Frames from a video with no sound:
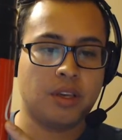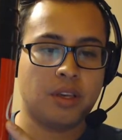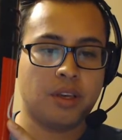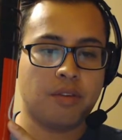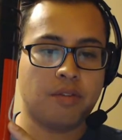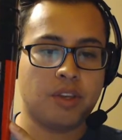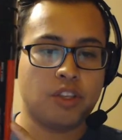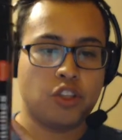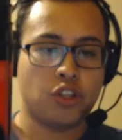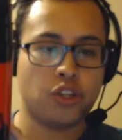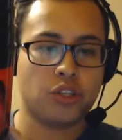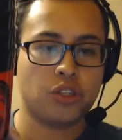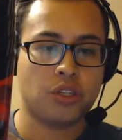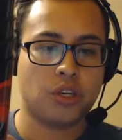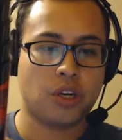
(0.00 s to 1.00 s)

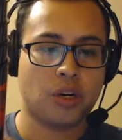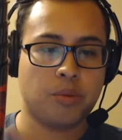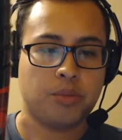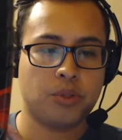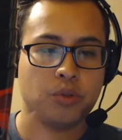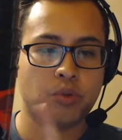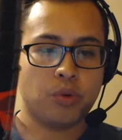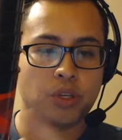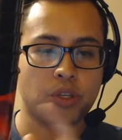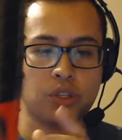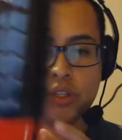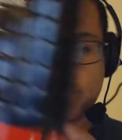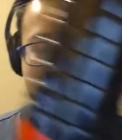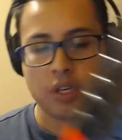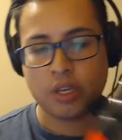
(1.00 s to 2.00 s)
Avengers cups,
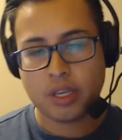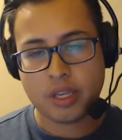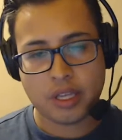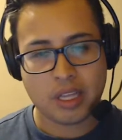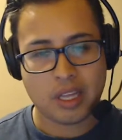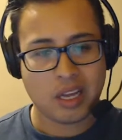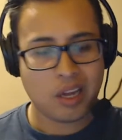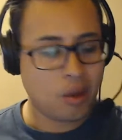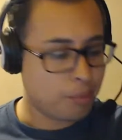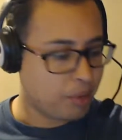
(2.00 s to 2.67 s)
which I'll